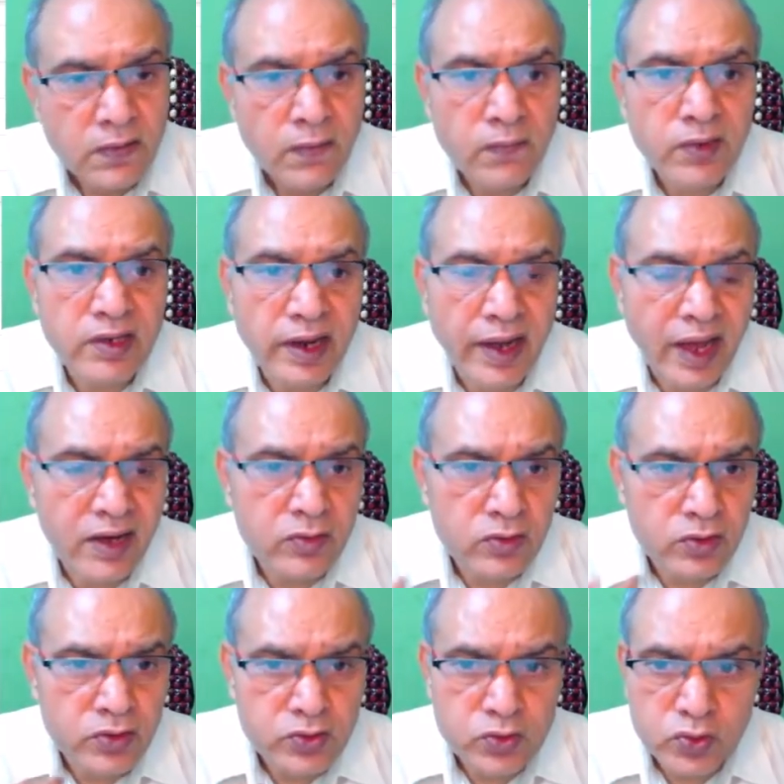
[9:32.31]
When n
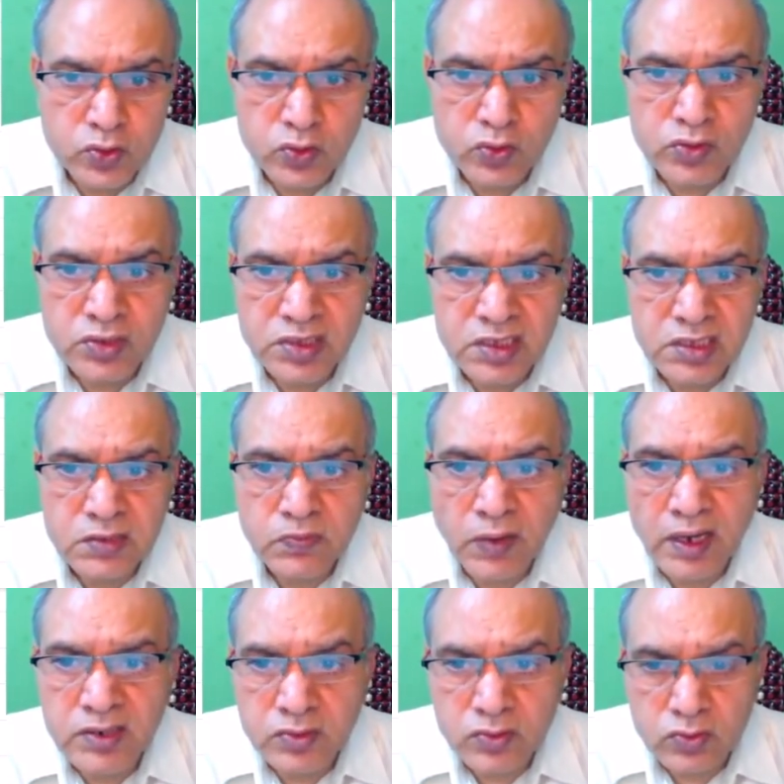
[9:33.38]
equals to 2, this is
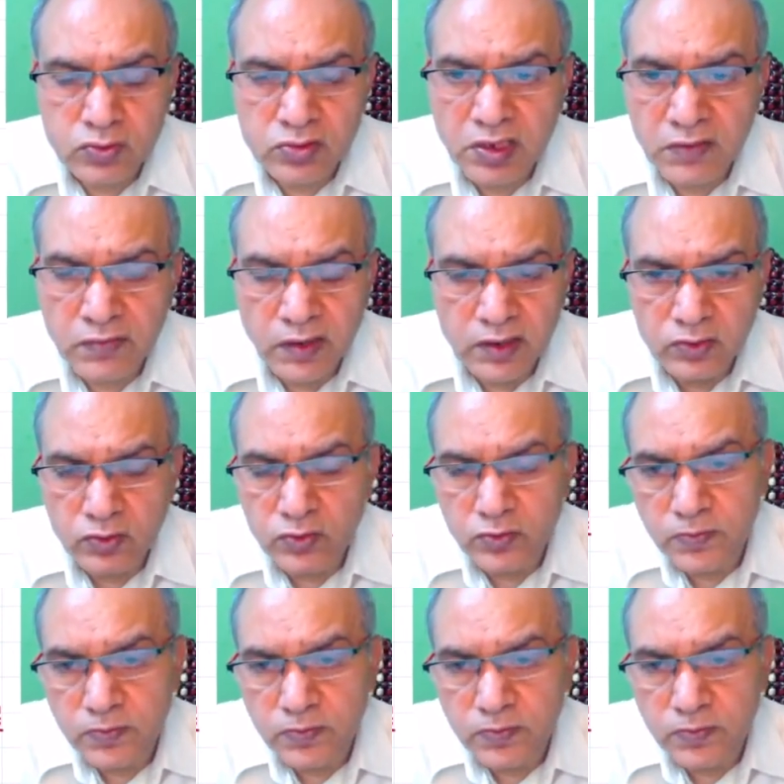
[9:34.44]
minus root 3/2.